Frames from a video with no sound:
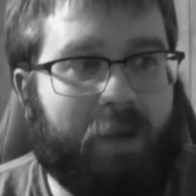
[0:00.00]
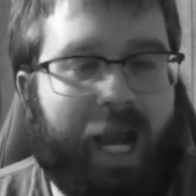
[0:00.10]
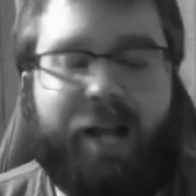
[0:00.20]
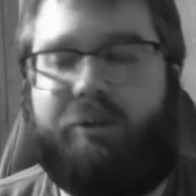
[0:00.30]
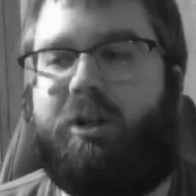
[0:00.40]

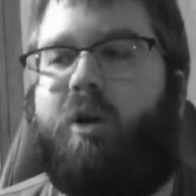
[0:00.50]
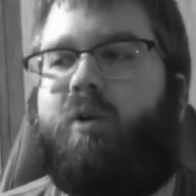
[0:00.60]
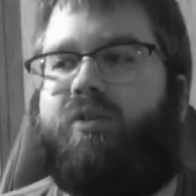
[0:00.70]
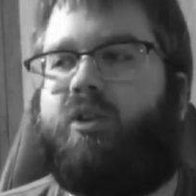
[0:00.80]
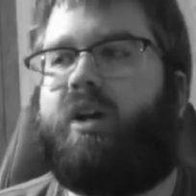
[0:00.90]
I don't know
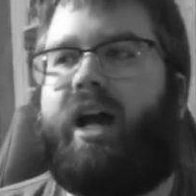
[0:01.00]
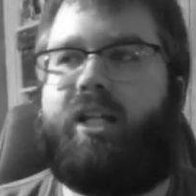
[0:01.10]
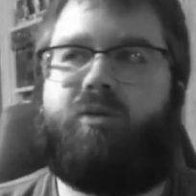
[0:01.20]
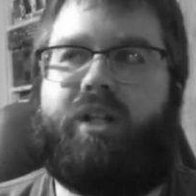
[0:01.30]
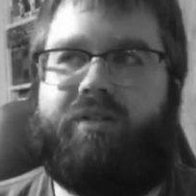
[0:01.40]
if you
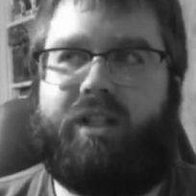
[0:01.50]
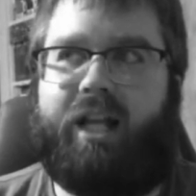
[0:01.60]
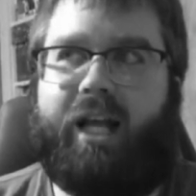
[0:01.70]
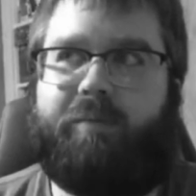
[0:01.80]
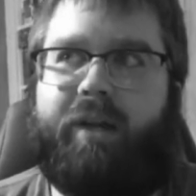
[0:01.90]
guys would even
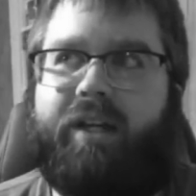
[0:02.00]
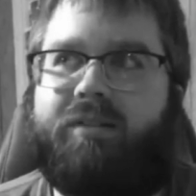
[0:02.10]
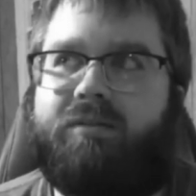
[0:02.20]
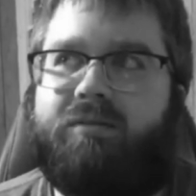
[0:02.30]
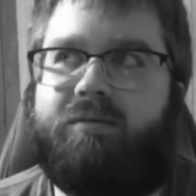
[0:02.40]
like me
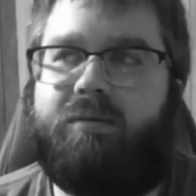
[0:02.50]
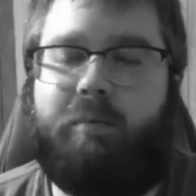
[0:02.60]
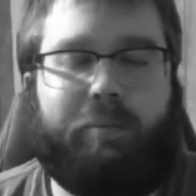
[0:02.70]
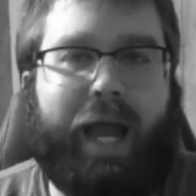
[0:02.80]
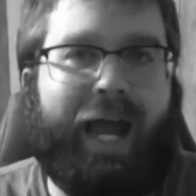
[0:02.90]

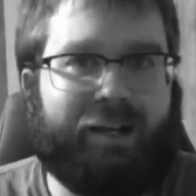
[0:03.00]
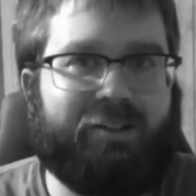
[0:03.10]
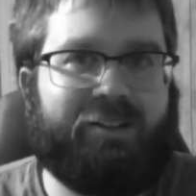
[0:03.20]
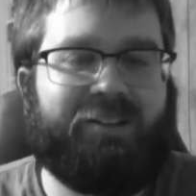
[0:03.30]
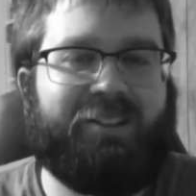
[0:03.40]

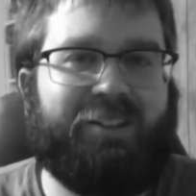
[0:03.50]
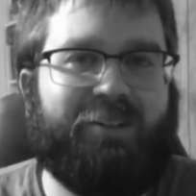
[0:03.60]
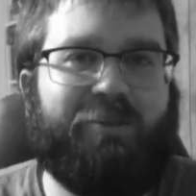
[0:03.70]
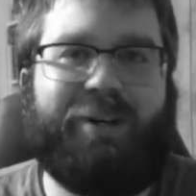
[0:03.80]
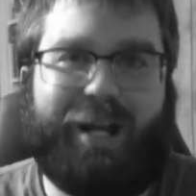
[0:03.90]
back
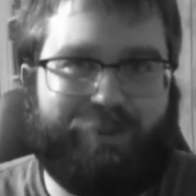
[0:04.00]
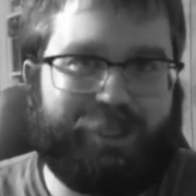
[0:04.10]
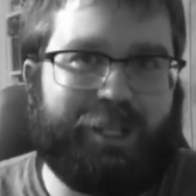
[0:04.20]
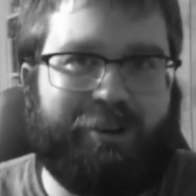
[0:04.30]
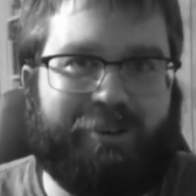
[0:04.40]
when I
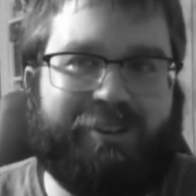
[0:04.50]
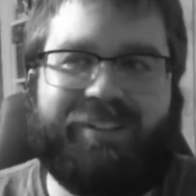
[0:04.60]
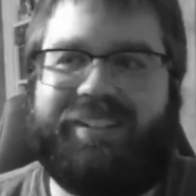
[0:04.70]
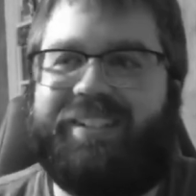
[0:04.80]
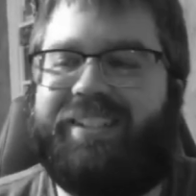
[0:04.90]
was younger,
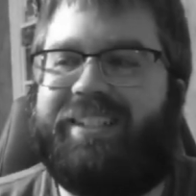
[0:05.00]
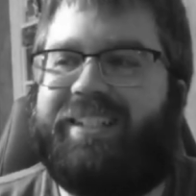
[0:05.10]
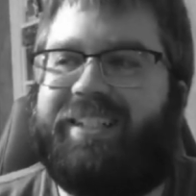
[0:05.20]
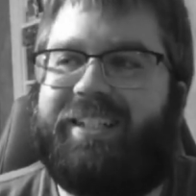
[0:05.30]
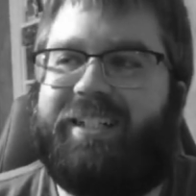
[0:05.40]

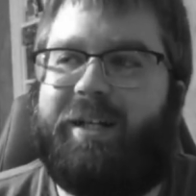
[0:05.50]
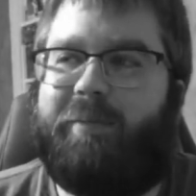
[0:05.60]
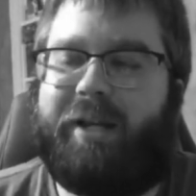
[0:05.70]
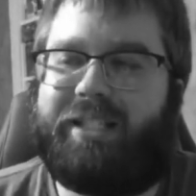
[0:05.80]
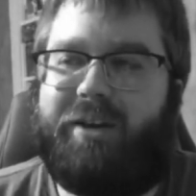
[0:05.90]

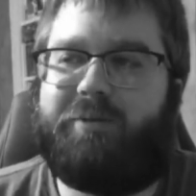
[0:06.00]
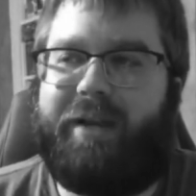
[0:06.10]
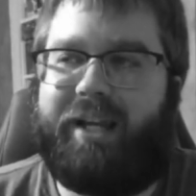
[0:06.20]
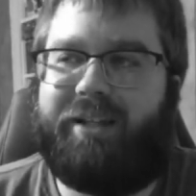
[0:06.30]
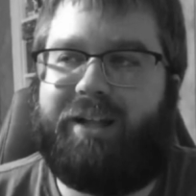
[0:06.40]
because I was
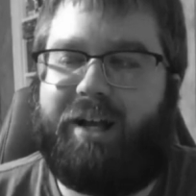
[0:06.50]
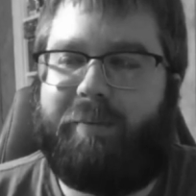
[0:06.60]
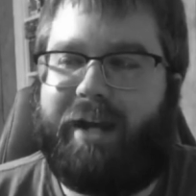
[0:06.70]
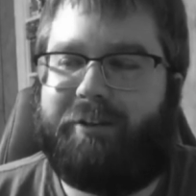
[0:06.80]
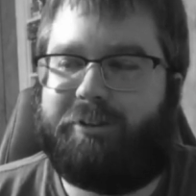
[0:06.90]
making a lot of
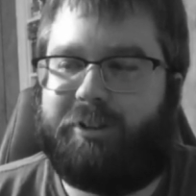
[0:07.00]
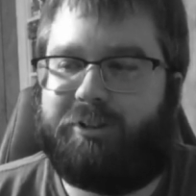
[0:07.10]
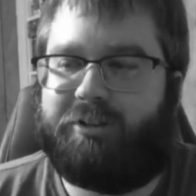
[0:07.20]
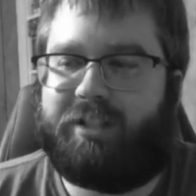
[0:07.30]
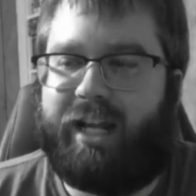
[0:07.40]
bad
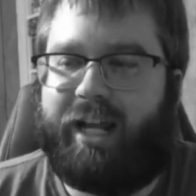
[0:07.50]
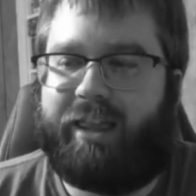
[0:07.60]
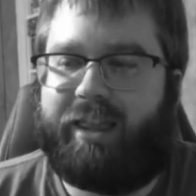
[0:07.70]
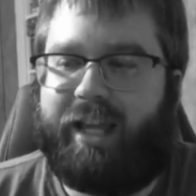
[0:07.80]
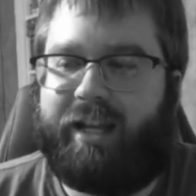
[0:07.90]
decisions. And I
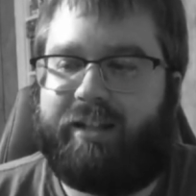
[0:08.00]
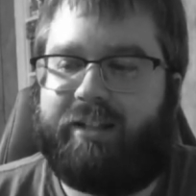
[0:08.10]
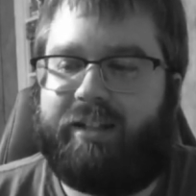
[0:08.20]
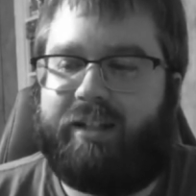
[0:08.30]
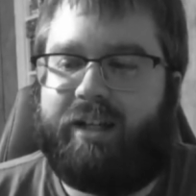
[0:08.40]
think
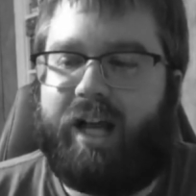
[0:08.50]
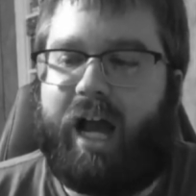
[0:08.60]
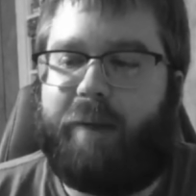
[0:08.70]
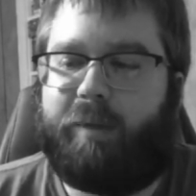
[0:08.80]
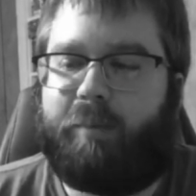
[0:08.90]

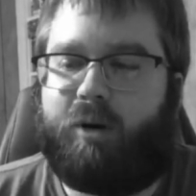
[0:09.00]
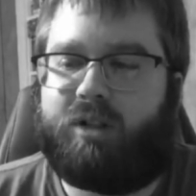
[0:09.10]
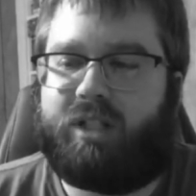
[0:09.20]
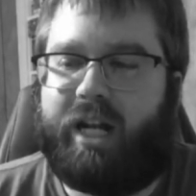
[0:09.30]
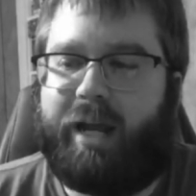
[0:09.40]
I'm the
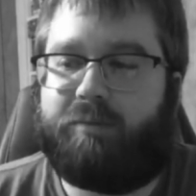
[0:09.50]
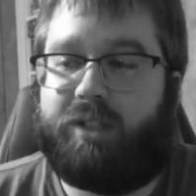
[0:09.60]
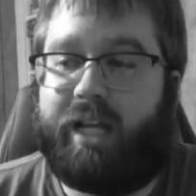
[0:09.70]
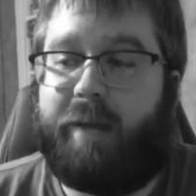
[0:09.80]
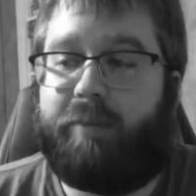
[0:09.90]
person I am
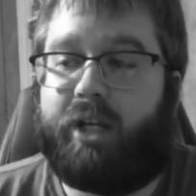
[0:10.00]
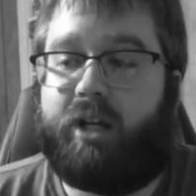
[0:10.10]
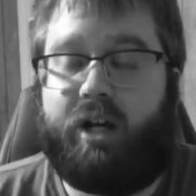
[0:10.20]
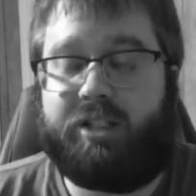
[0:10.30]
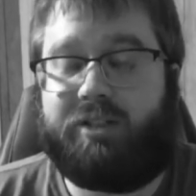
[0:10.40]
today
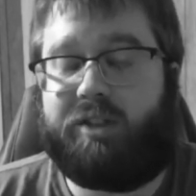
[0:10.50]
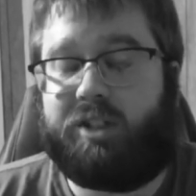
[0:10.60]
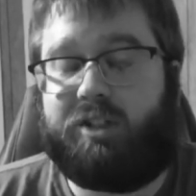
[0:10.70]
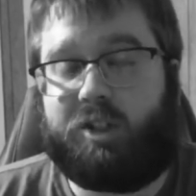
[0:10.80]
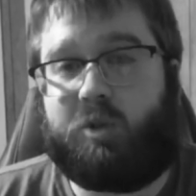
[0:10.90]
because of
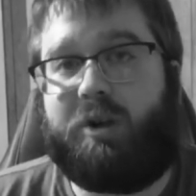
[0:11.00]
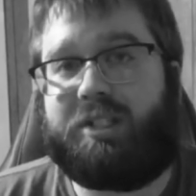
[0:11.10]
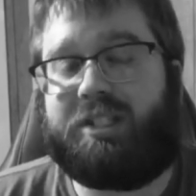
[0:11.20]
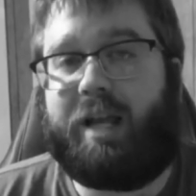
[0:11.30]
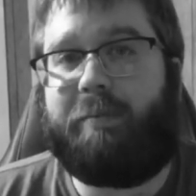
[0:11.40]
the
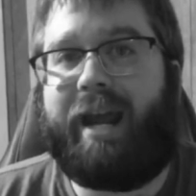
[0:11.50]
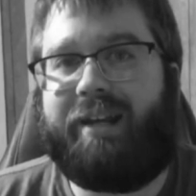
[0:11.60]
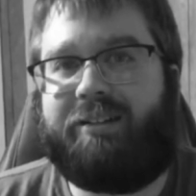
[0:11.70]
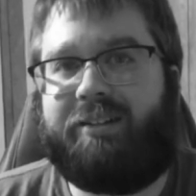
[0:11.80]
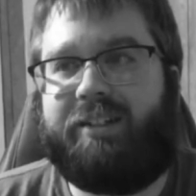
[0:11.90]
choices I
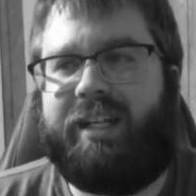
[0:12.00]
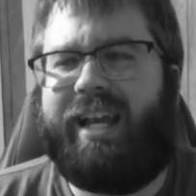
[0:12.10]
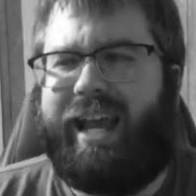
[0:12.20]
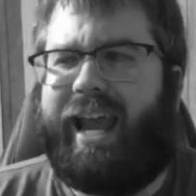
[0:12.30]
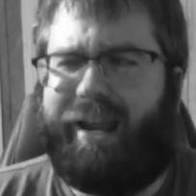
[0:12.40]
made,
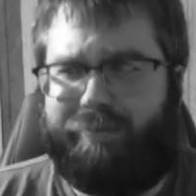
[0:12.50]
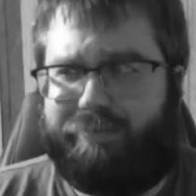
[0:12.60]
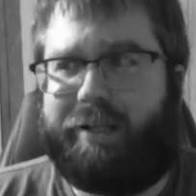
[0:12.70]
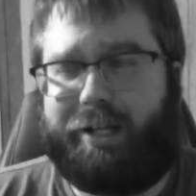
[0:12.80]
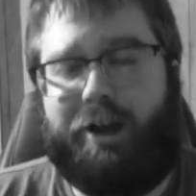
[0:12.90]

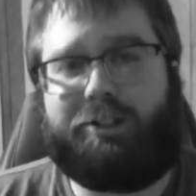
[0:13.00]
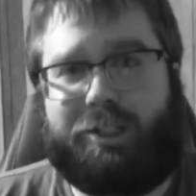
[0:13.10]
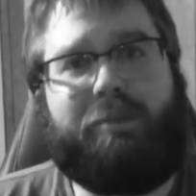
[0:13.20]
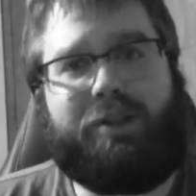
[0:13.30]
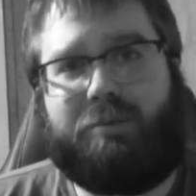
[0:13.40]
and because
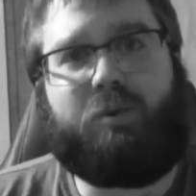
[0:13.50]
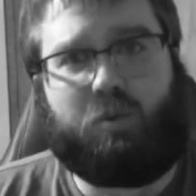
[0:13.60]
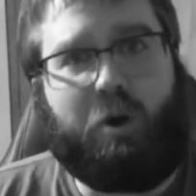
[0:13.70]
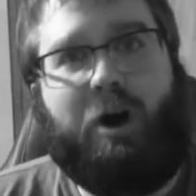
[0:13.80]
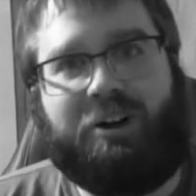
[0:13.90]
some of them were
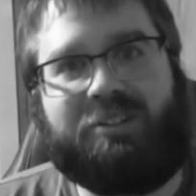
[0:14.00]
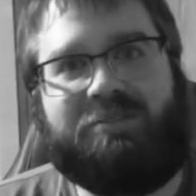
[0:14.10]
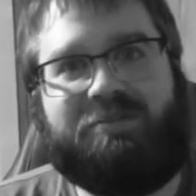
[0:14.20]
wrong,